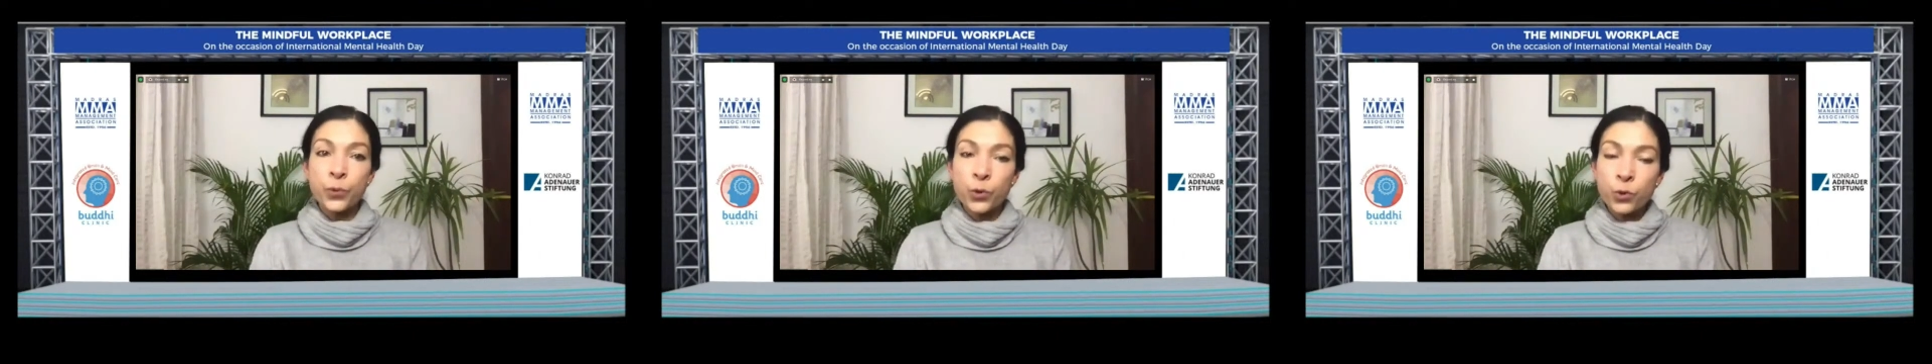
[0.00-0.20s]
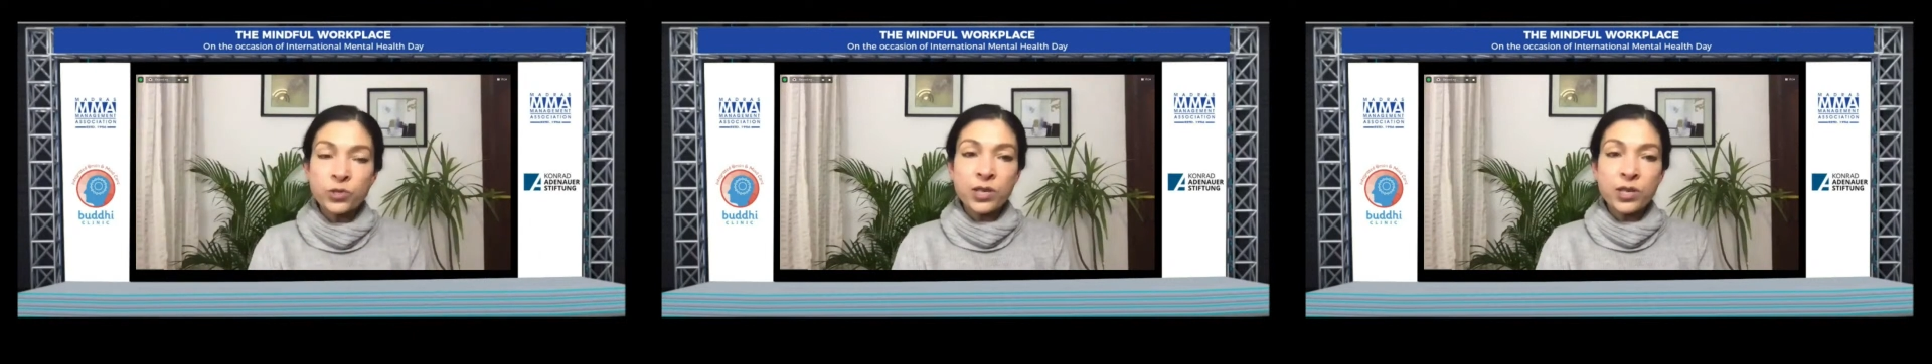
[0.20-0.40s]

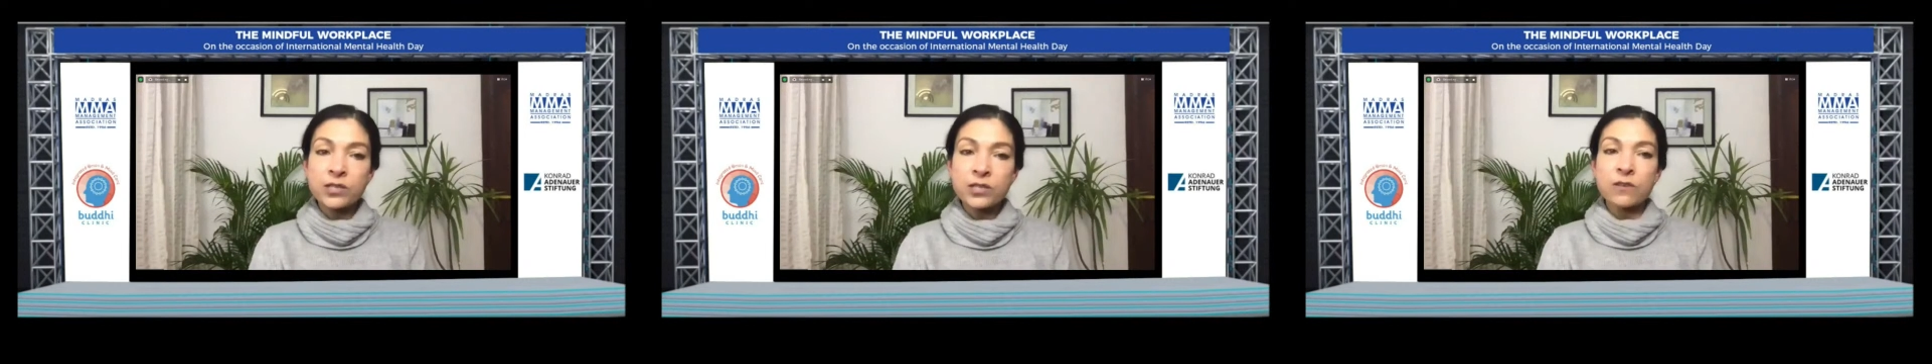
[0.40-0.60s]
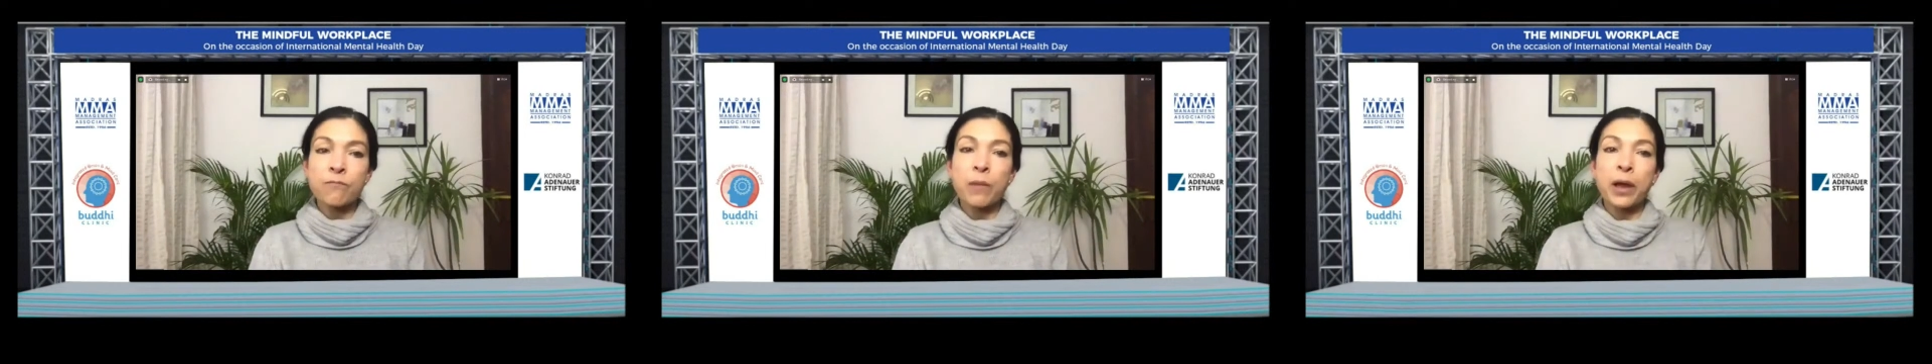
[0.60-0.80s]

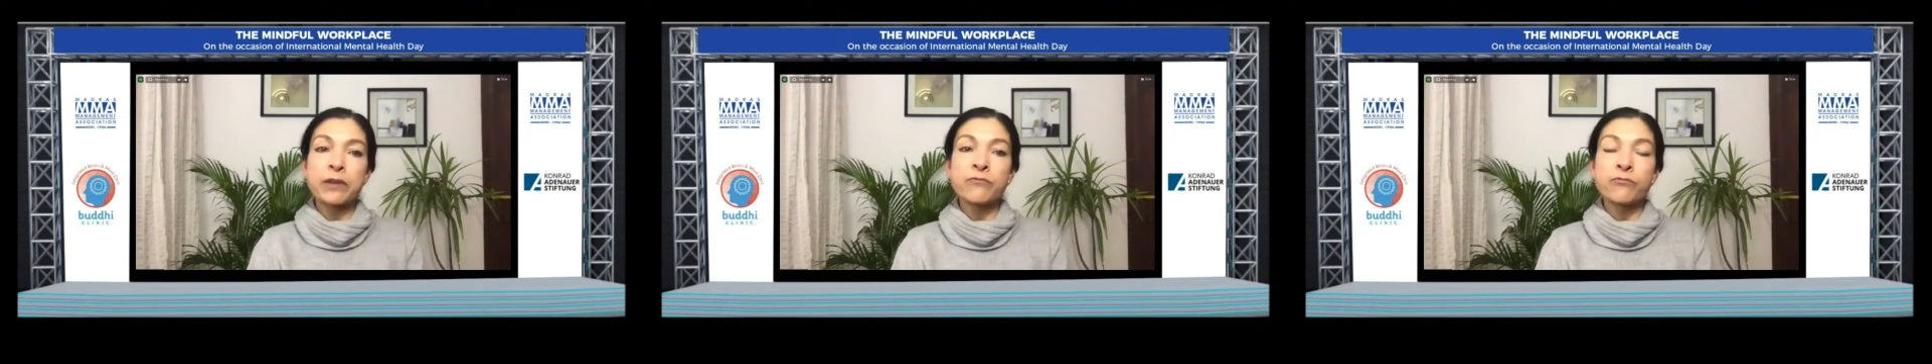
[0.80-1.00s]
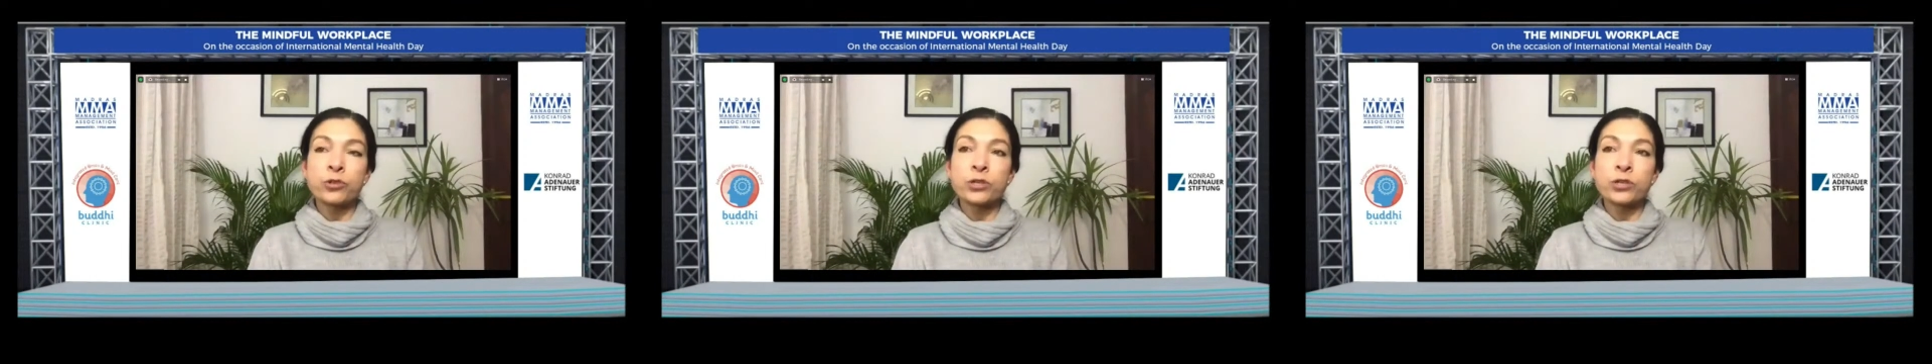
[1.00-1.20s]
process of
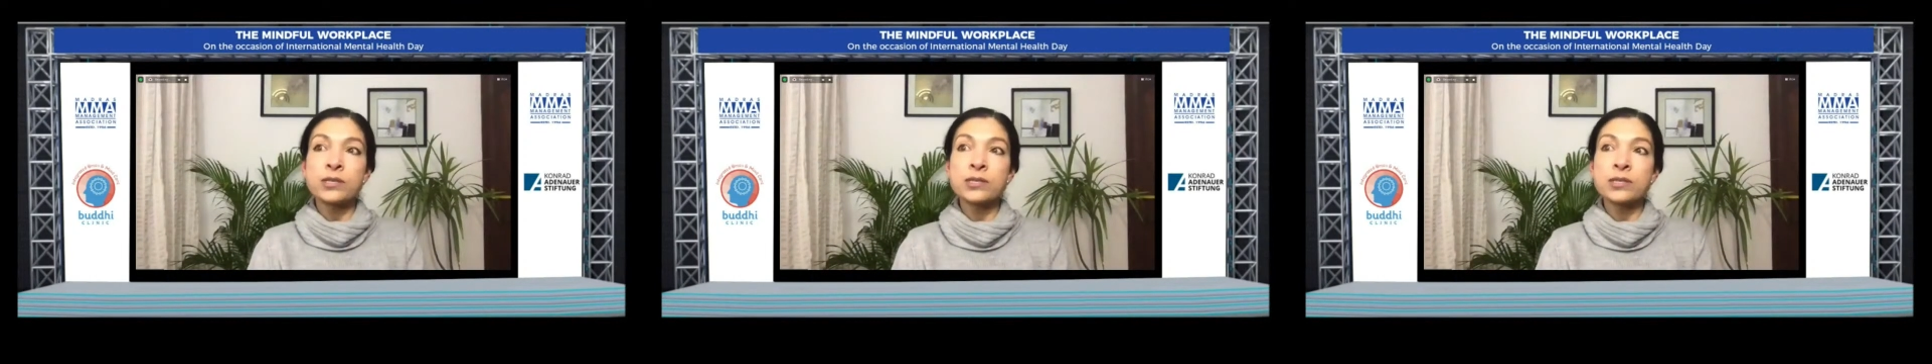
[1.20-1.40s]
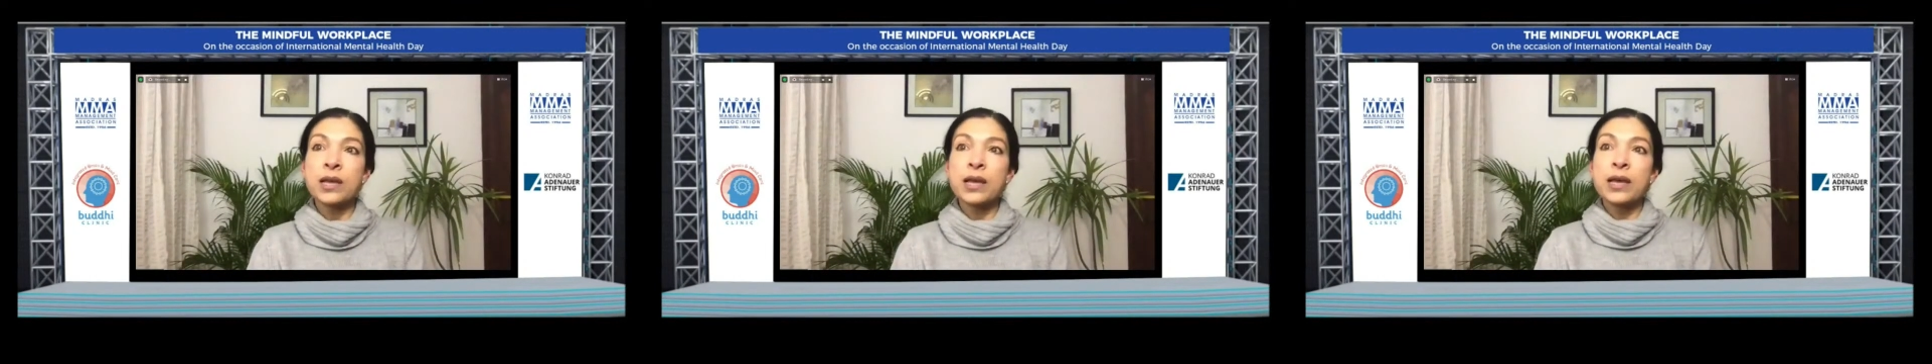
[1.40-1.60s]

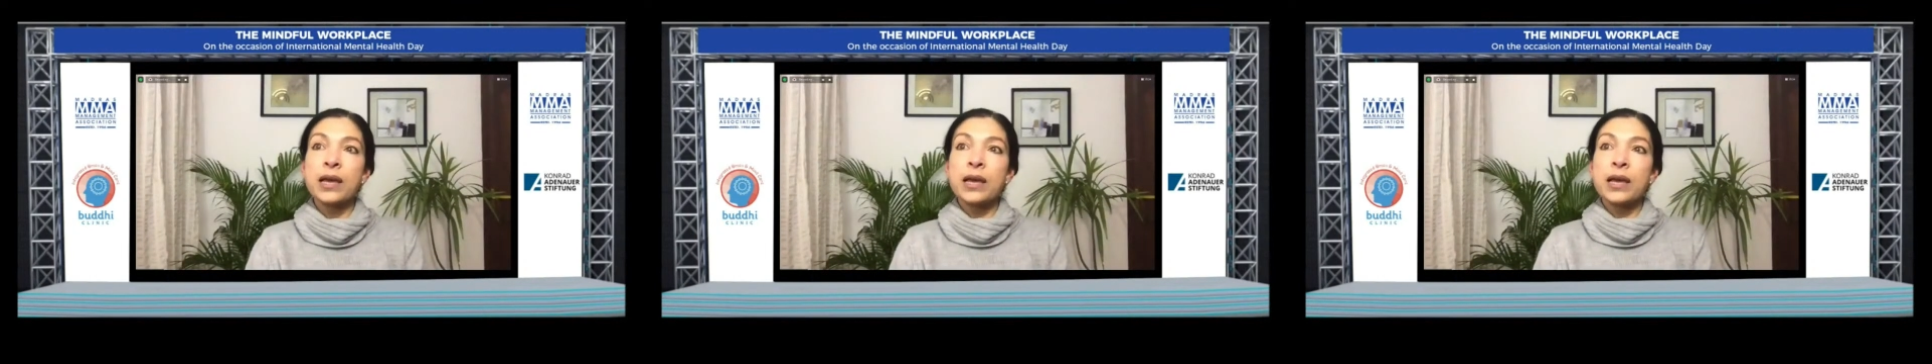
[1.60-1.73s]
mindfulness,